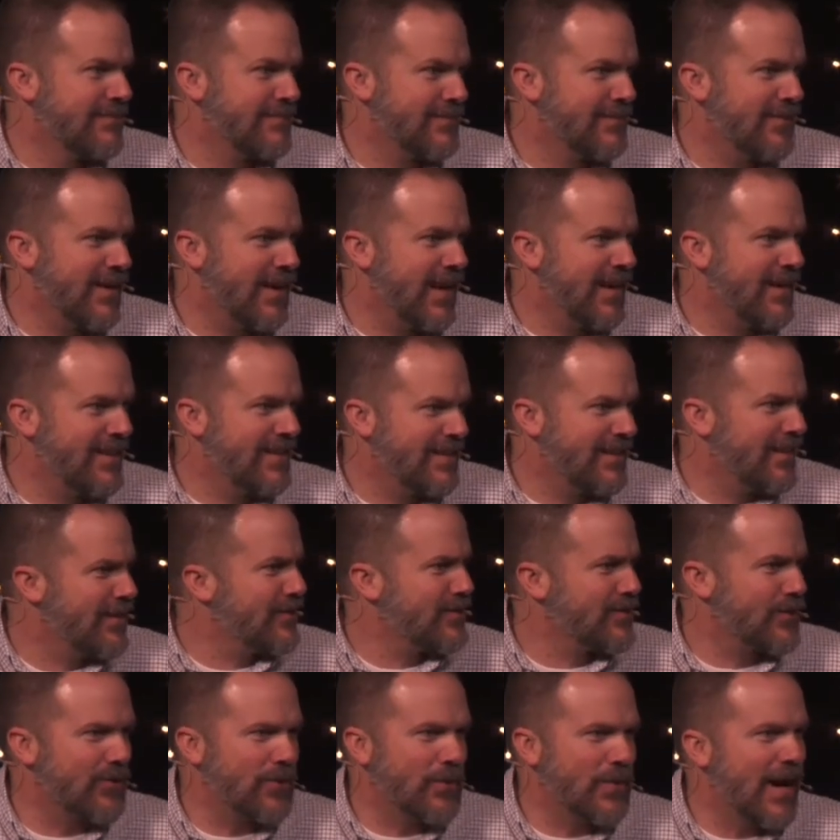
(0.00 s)
Right?
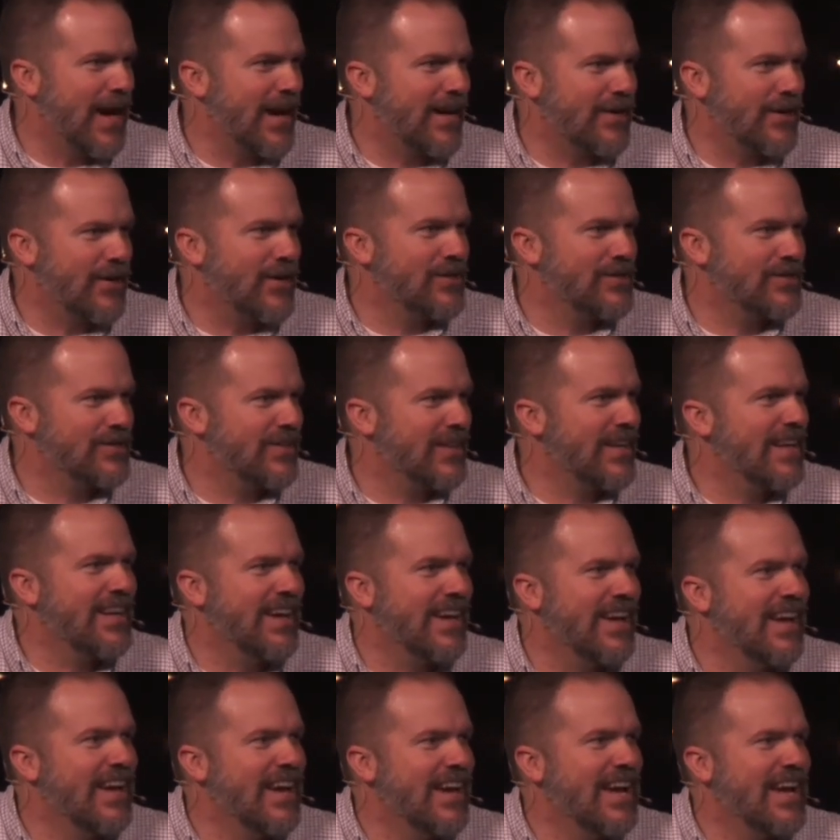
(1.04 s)
There's our wackos. So
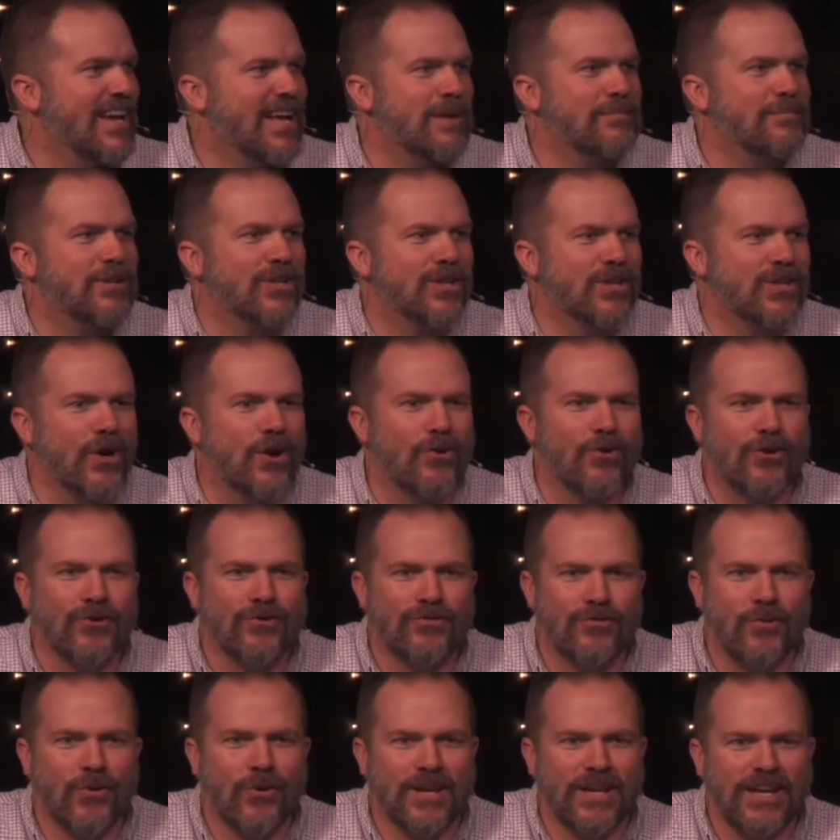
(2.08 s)
he come to the lower
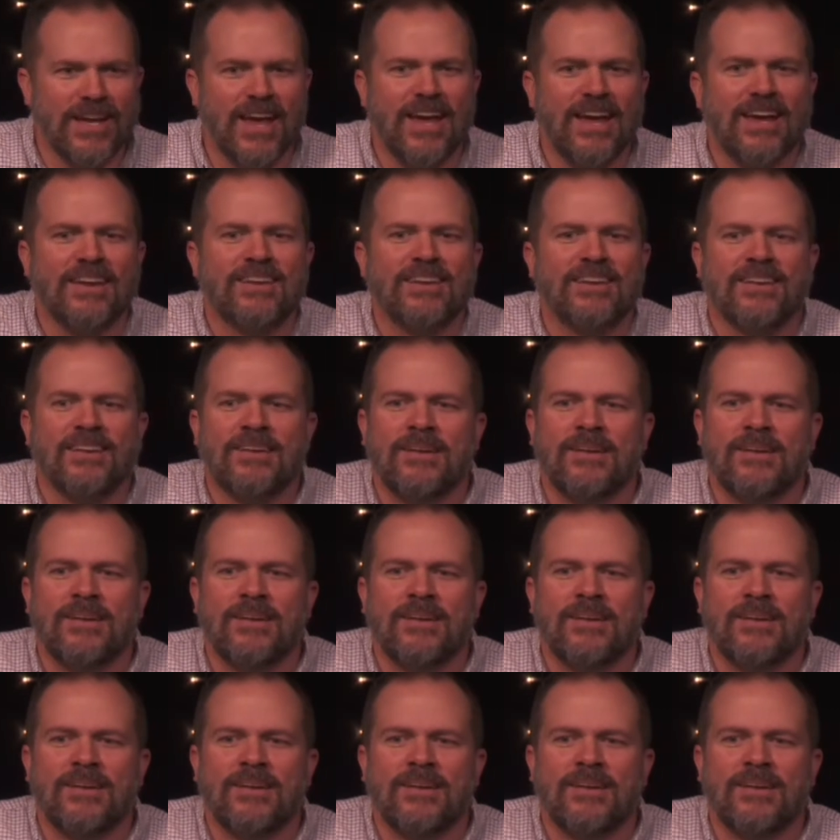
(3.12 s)
48.